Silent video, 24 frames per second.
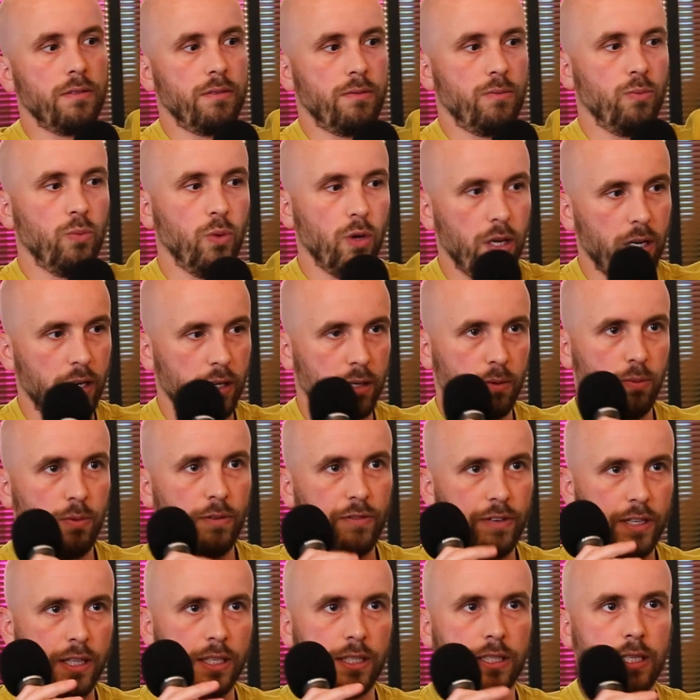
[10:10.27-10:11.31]
work
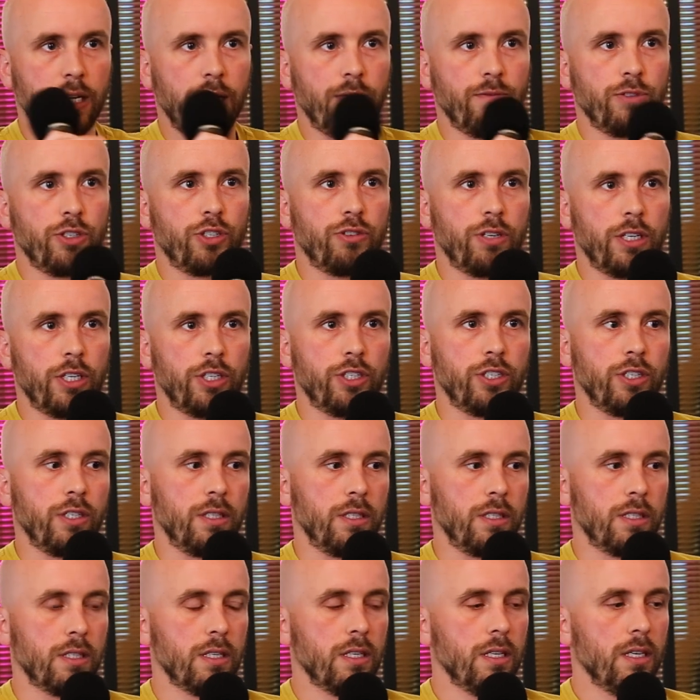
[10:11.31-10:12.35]
within the same
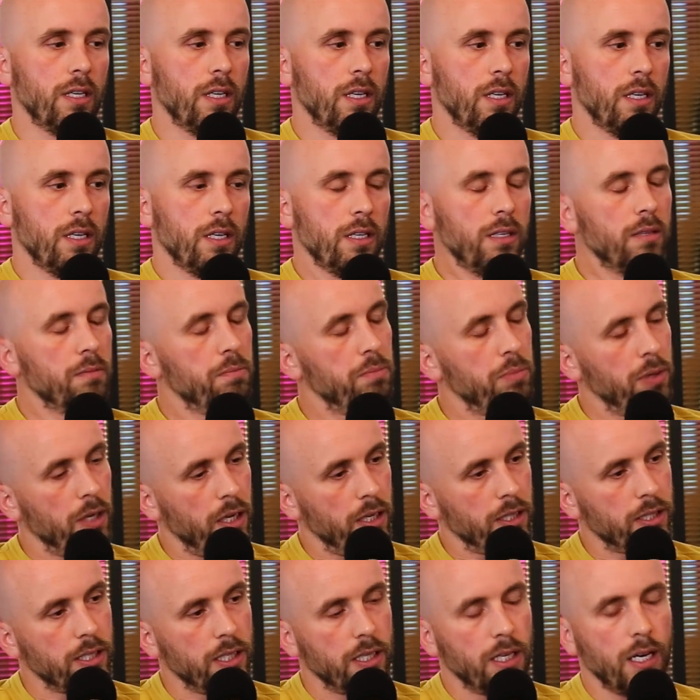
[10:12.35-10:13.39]
restrictions. But
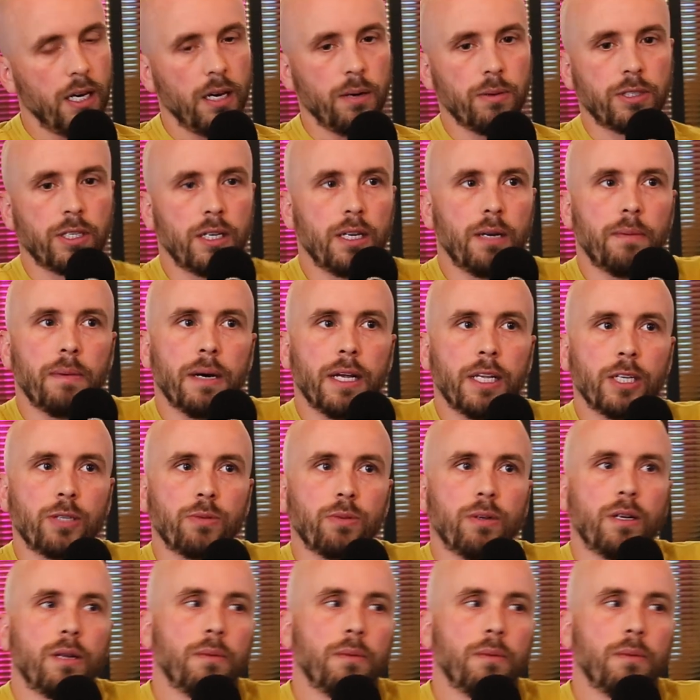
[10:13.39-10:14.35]
I don't know about this one.